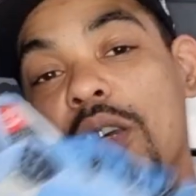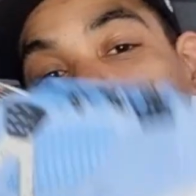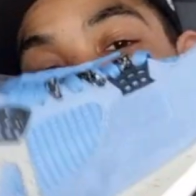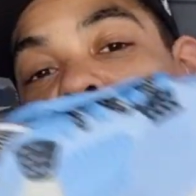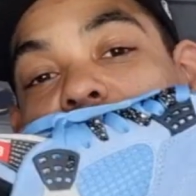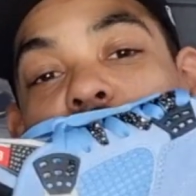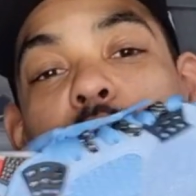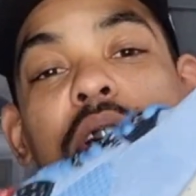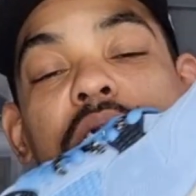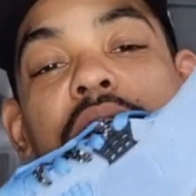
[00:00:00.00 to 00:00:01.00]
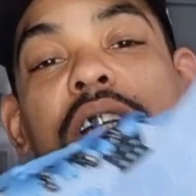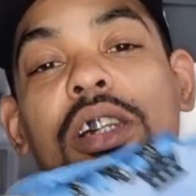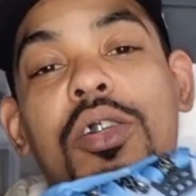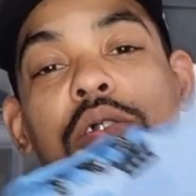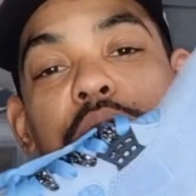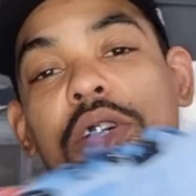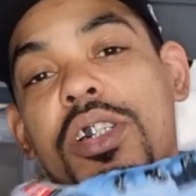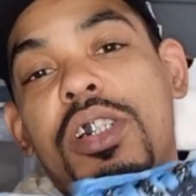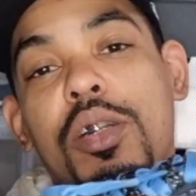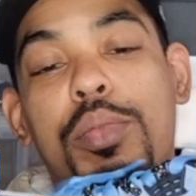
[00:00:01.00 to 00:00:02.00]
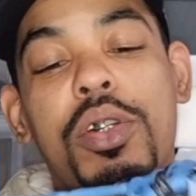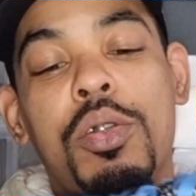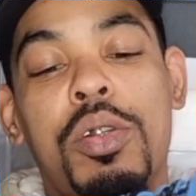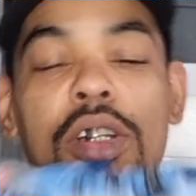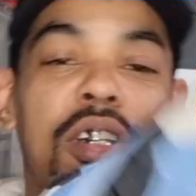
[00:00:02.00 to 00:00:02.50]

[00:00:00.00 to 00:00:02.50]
But yeah, the UNC, the university blue,